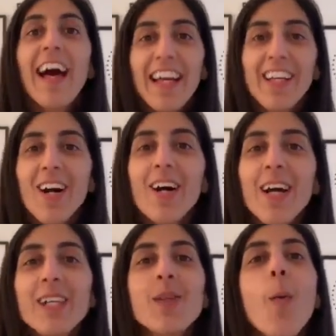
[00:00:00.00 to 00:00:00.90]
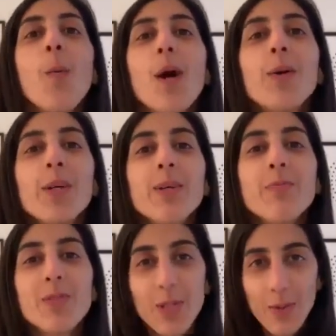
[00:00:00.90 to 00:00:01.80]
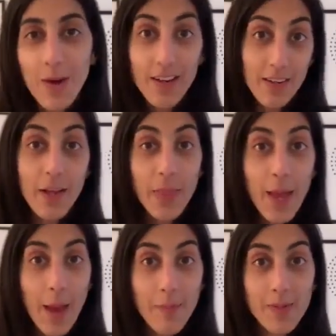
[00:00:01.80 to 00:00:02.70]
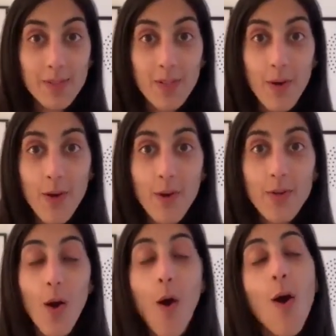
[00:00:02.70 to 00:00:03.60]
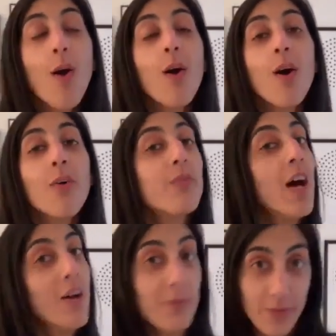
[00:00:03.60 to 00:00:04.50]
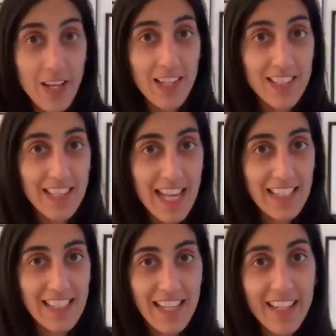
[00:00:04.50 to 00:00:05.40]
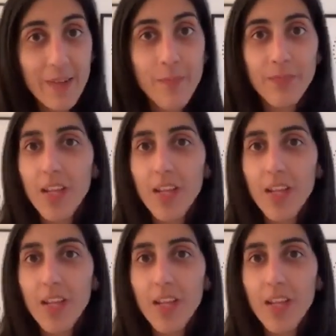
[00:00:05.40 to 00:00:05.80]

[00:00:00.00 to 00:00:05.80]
Hey guys, welcome to another episode of Fearless Dating.